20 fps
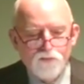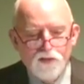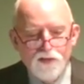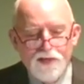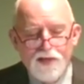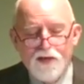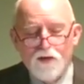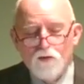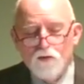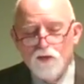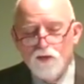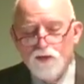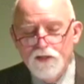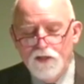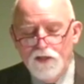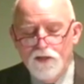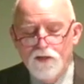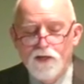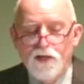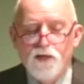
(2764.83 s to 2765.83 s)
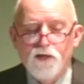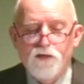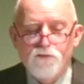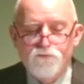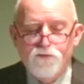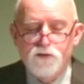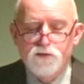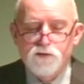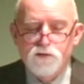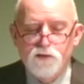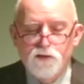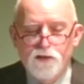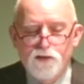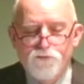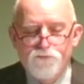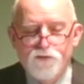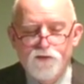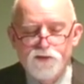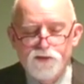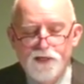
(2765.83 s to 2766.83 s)
Now, and if
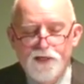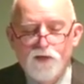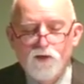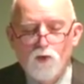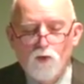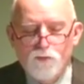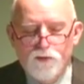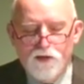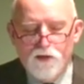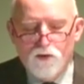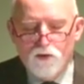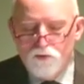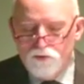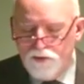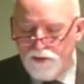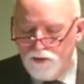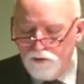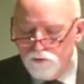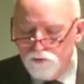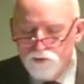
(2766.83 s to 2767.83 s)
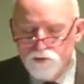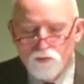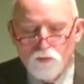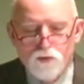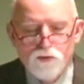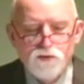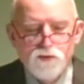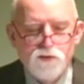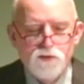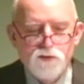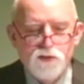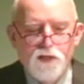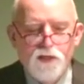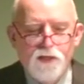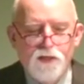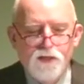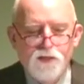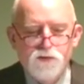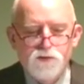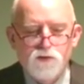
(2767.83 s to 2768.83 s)
it's in-home care under elder choices,
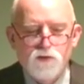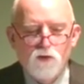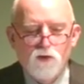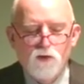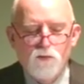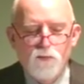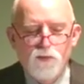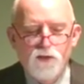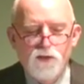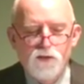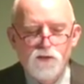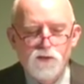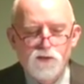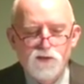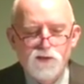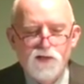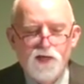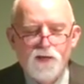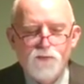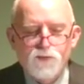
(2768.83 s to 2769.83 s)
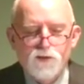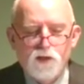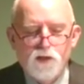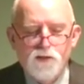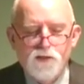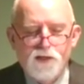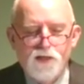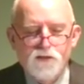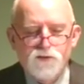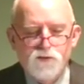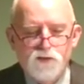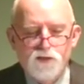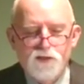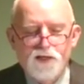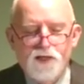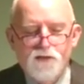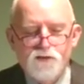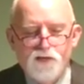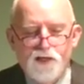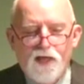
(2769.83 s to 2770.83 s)
it's going to be the snapshot date's the
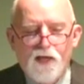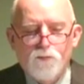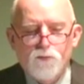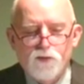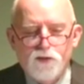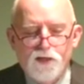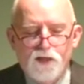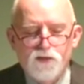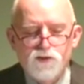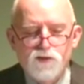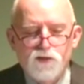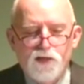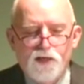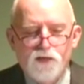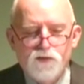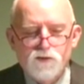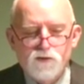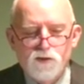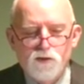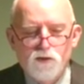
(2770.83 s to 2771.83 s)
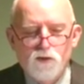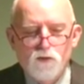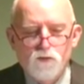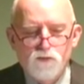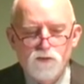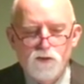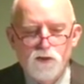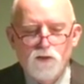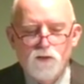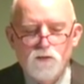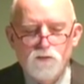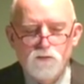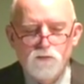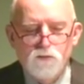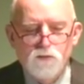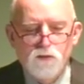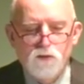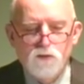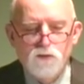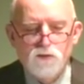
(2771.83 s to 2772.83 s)
date the application actually goes in.
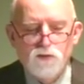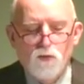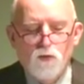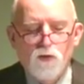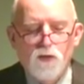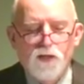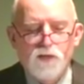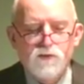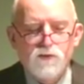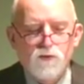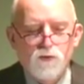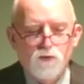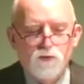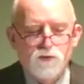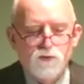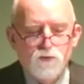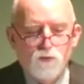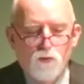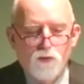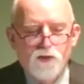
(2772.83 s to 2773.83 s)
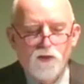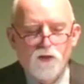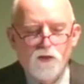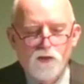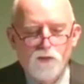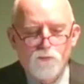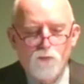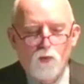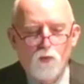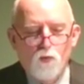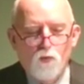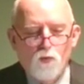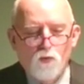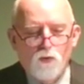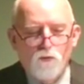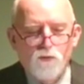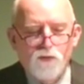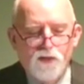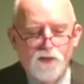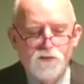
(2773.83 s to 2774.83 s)
So unless they're extraordinarily
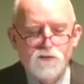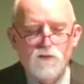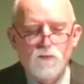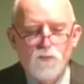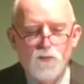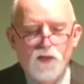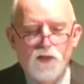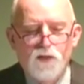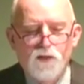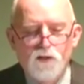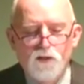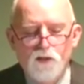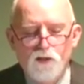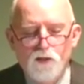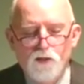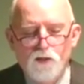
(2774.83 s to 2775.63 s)
poor when they submit it,